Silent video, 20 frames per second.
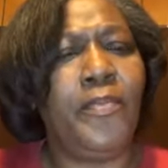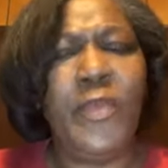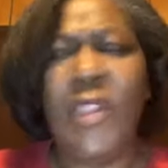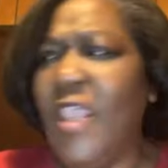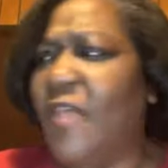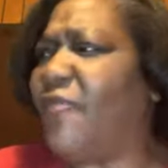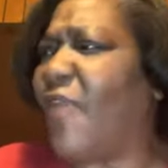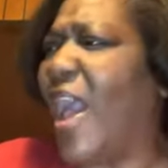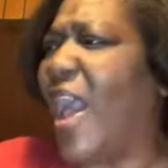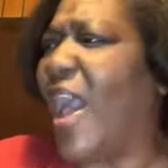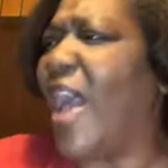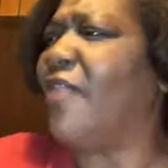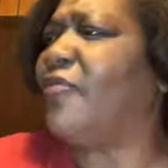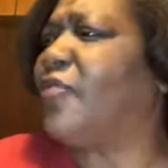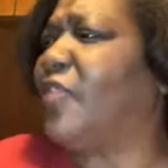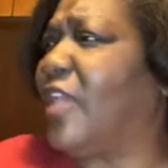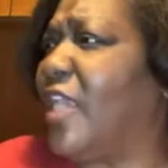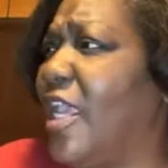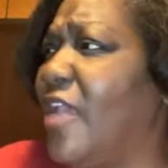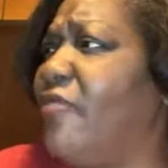if
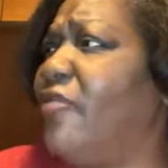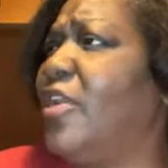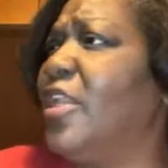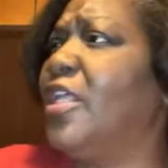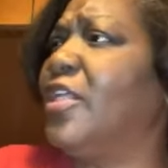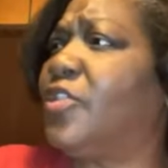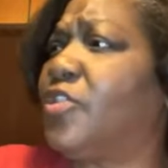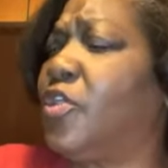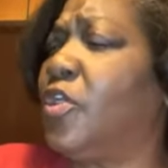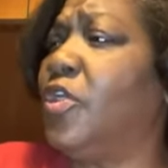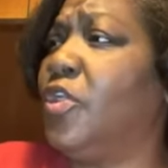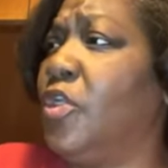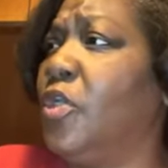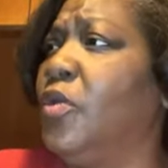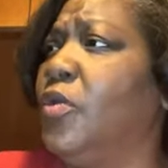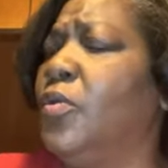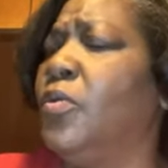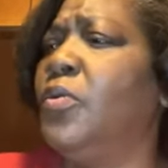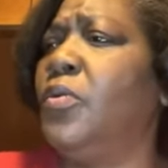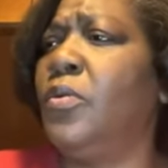I've given it to
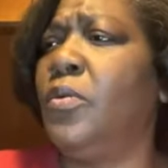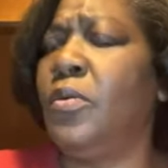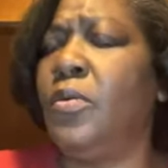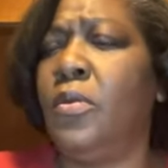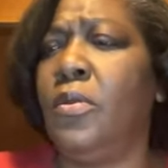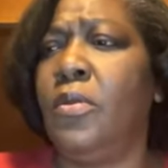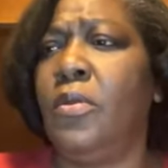you